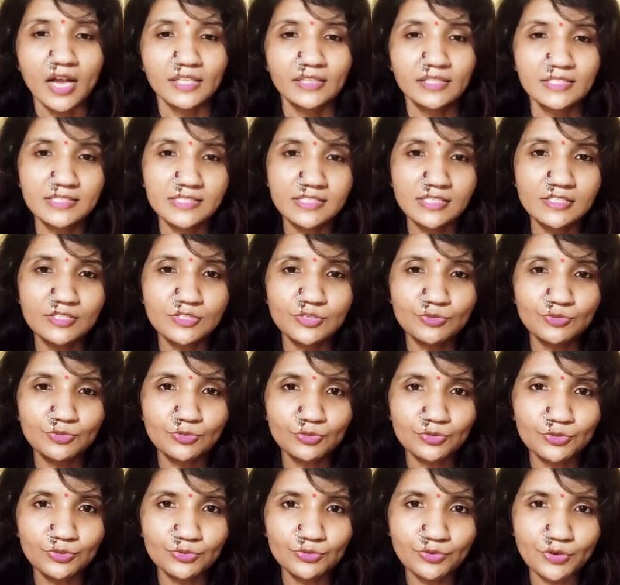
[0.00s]
This is,
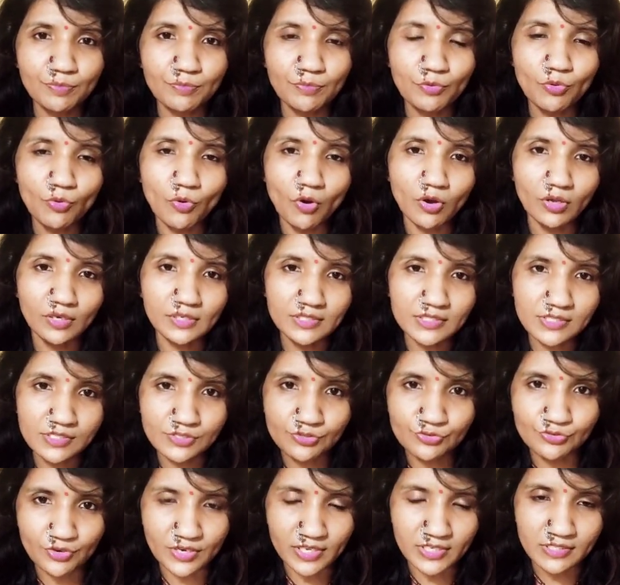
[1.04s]
to remove all his
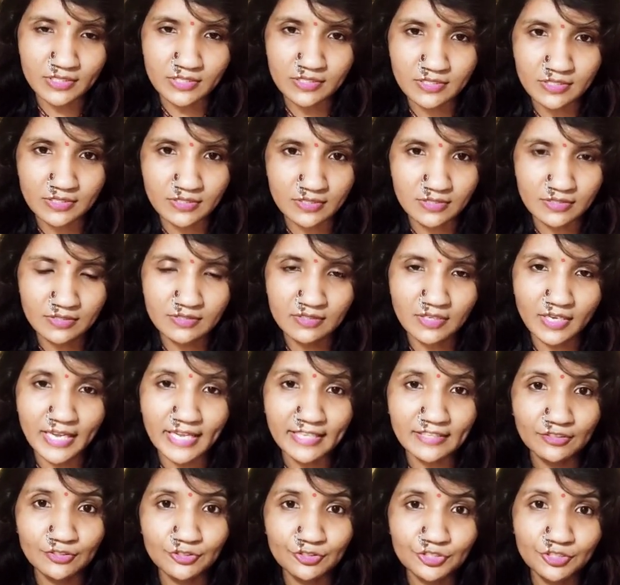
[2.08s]
stress, the
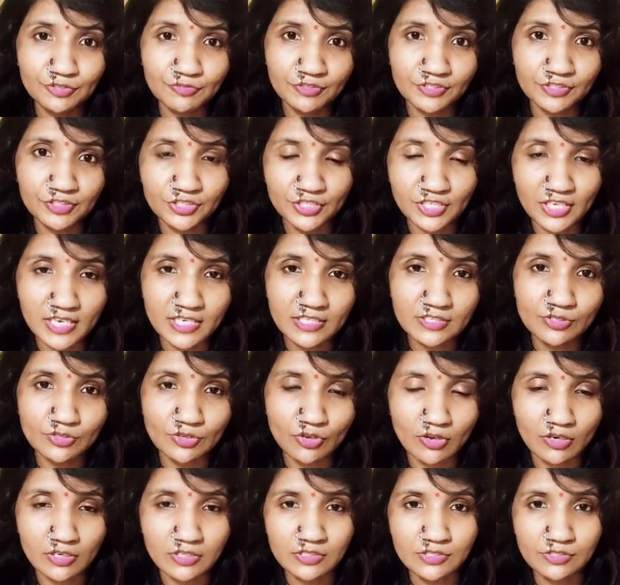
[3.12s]
energy which he has
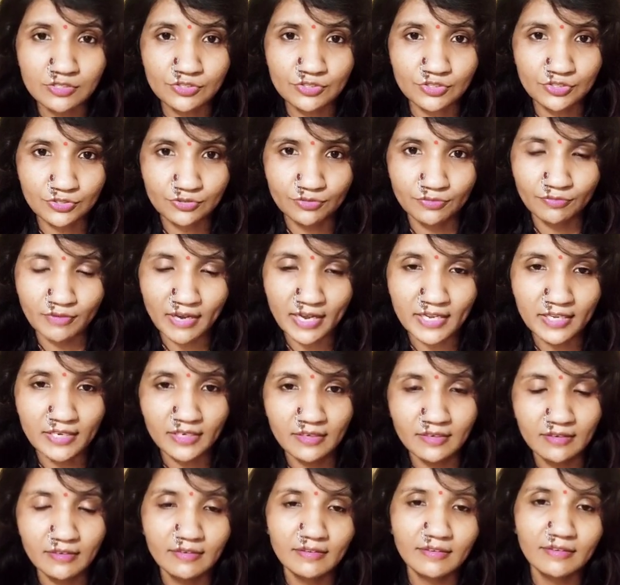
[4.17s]
lost
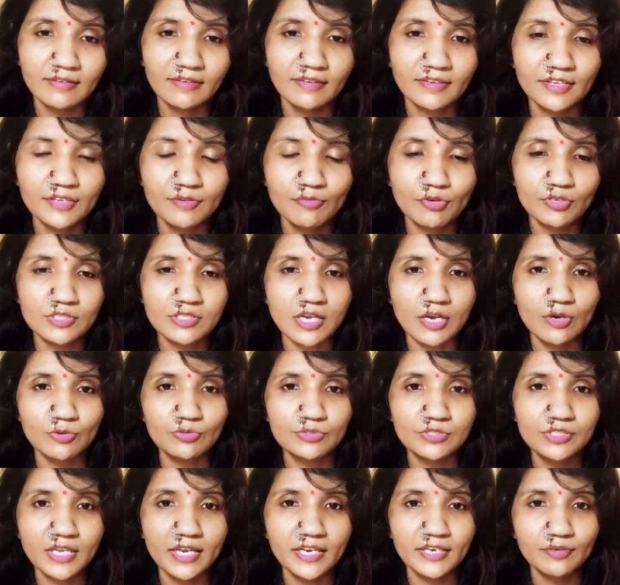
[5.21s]
while he was
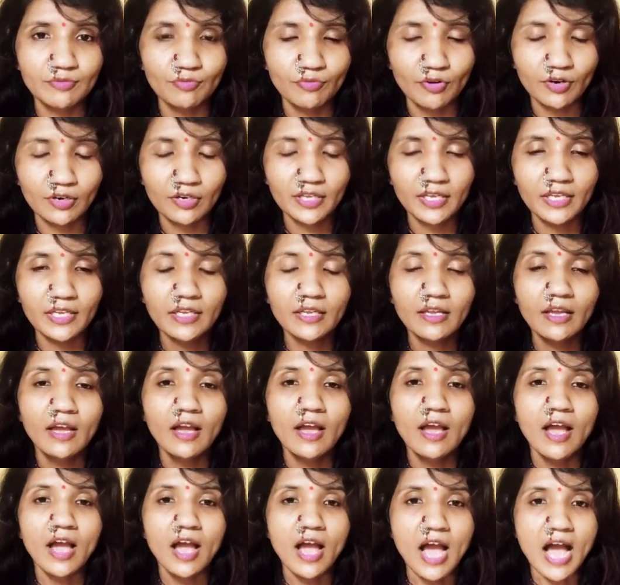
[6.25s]
outside working.
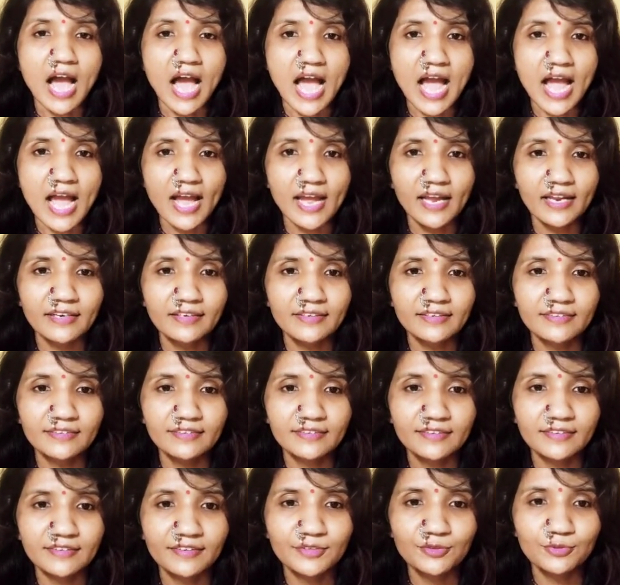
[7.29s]
And
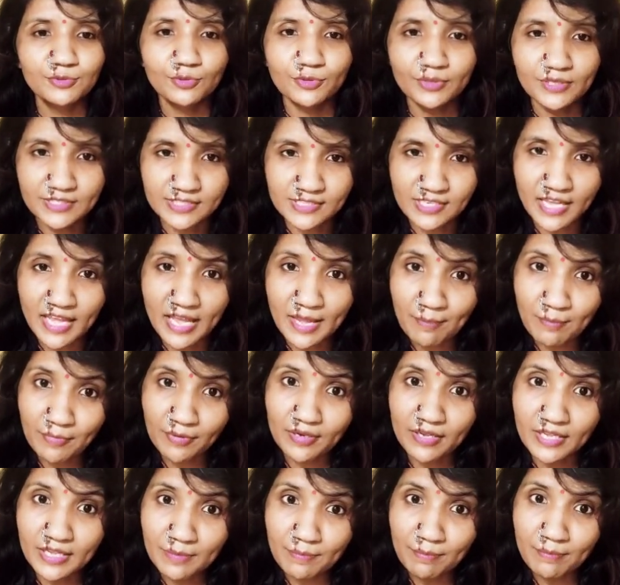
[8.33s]
it's an
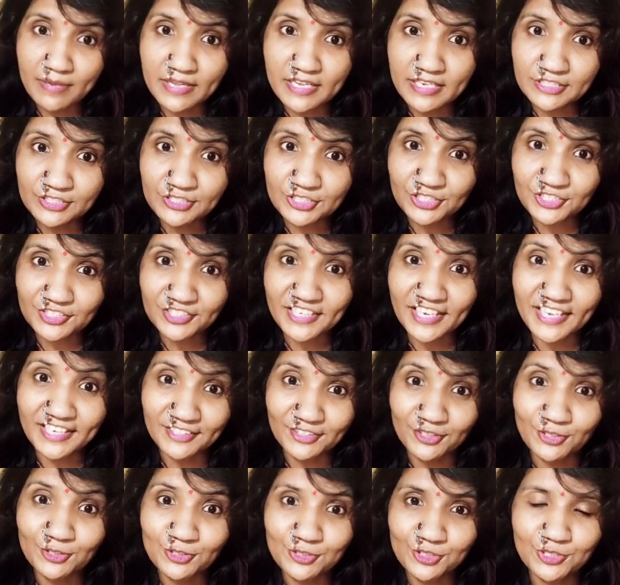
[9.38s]
immediate
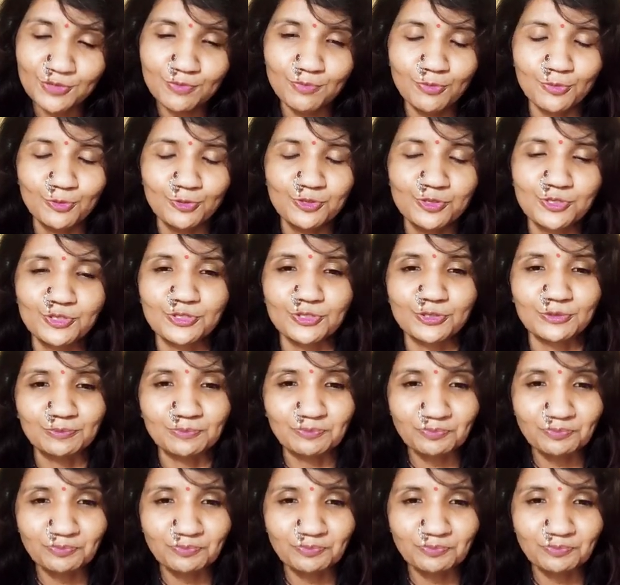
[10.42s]
energy boost.